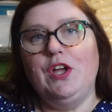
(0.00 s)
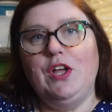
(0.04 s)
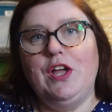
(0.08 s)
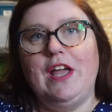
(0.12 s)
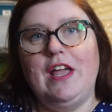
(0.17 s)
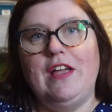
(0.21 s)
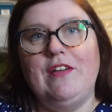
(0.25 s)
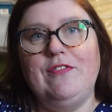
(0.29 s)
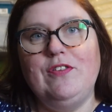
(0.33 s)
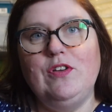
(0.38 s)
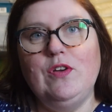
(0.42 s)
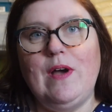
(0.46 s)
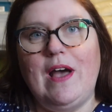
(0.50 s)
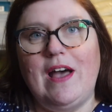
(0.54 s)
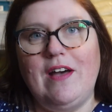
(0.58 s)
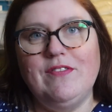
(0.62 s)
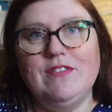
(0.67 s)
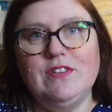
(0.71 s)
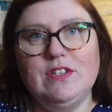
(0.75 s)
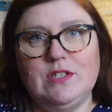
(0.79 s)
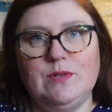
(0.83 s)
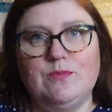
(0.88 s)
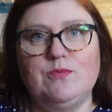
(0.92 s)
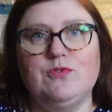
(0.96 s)
if you
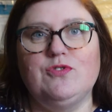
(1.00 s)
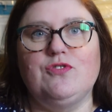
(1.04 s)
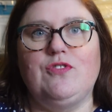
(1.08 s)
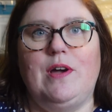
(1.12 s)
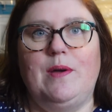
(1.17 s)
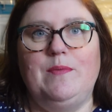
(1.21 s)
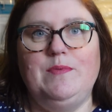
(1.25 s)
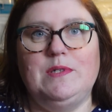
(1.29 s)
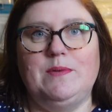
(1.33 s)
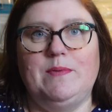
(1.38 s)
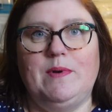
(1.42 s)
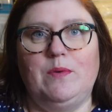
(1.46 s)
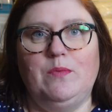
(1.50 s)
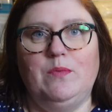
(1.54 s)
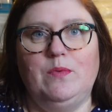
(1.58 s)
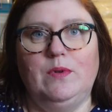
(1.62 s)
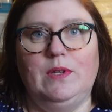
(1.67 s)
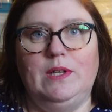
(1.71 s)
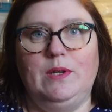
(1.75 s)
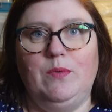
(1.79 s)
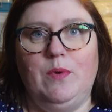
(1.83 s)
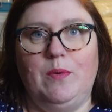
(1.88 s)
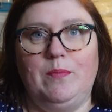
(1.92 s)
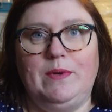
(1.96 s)
haven't subscribed to my
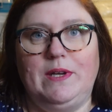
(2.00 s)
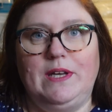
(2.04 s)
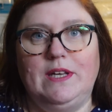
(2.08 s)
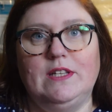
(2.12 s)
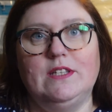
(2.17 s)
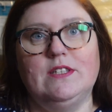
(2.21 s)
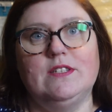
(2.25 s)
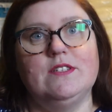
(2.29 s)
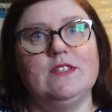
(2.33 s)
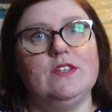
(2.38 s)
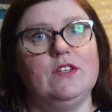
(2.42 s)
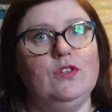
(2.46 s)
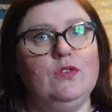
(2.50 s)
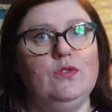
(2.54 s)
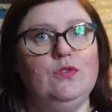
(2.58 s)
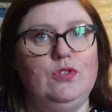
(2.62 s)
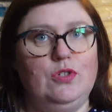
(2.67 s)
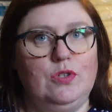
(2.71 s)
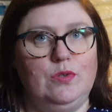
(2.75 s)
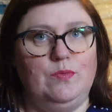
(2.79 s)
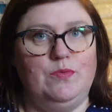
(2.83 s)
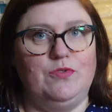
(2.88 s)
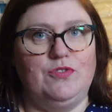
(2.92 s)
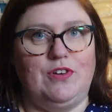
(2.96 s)
Woolly Wumpkins
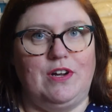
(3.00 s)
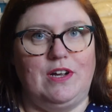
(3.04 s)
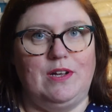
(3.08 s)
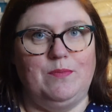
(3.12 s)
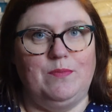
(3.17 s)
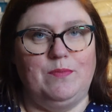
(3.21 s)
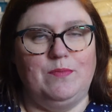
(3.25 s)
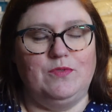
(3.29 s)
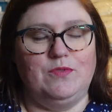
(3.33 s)
YouTube channel,